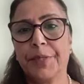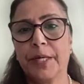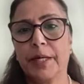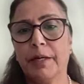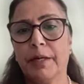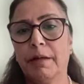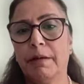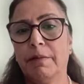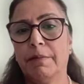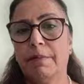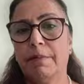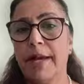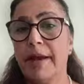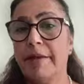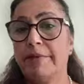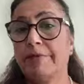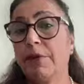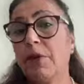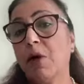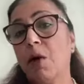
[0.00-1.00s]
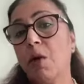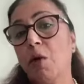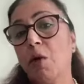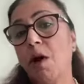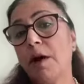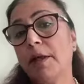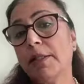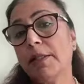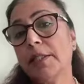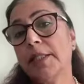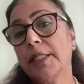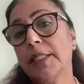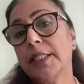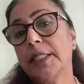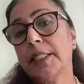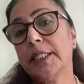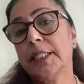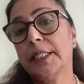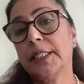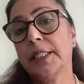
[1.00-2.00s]
have
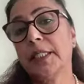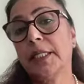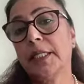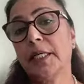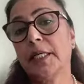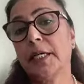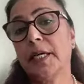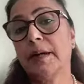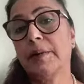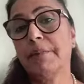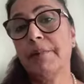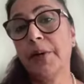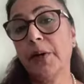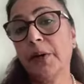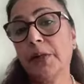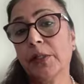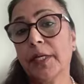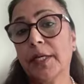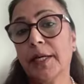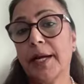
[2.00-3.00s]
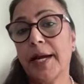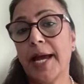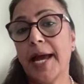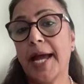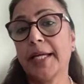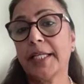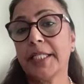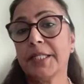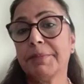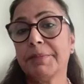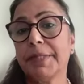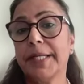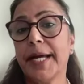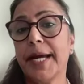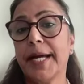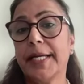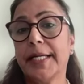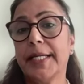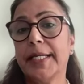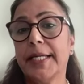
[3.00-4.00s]
co-authored a book,
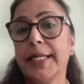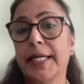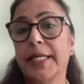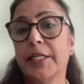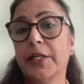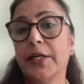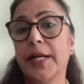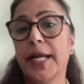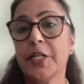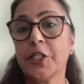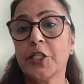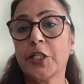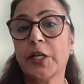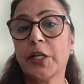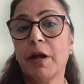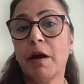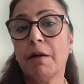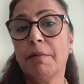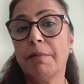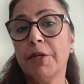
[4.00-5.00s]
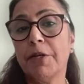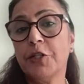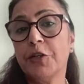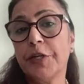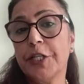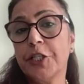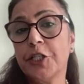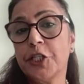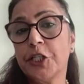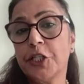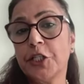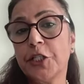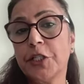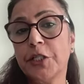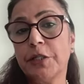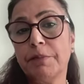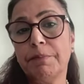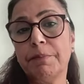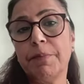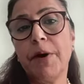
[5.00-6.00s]
Expedited International
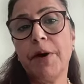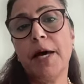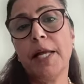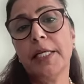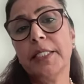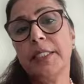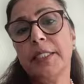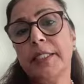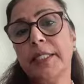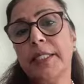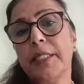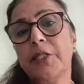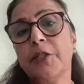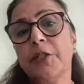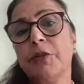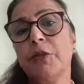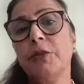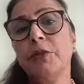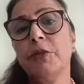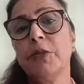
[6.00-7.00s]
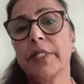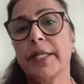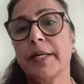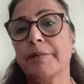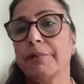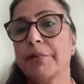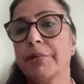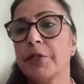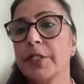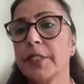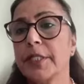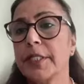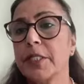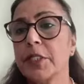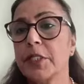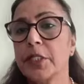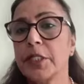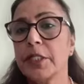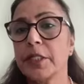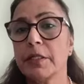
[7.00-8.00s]
Arbitration, Policies, Rules, and
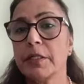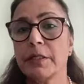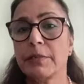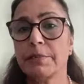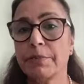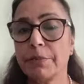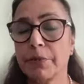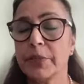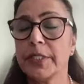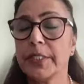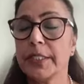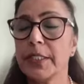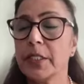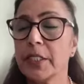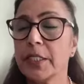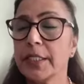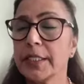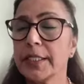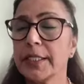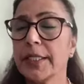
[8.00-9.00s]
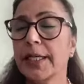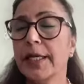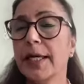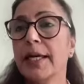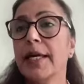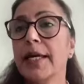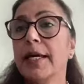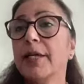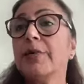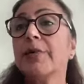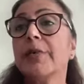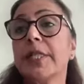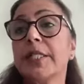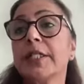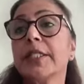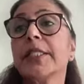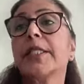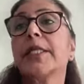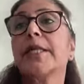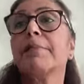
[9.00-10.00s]
Procedures,
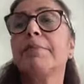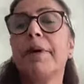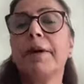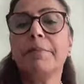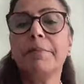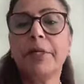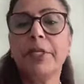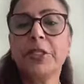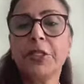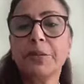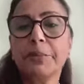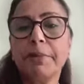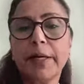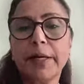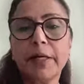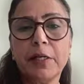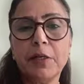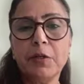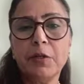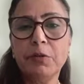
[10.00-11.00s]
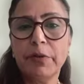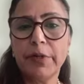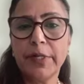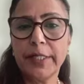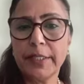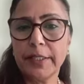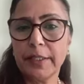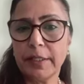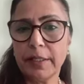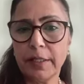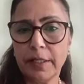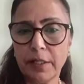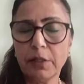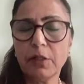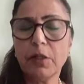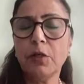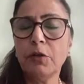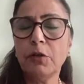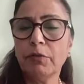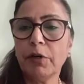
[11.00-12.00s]
recently published by
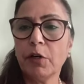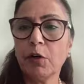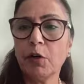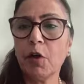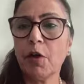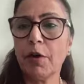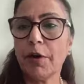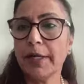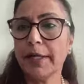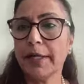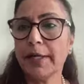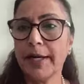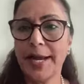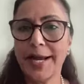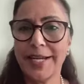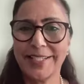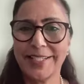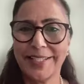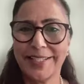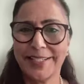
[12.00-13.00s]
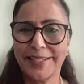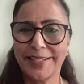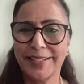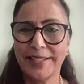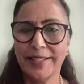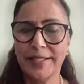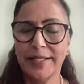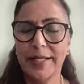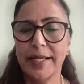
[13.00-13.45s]
Kluwer Law International.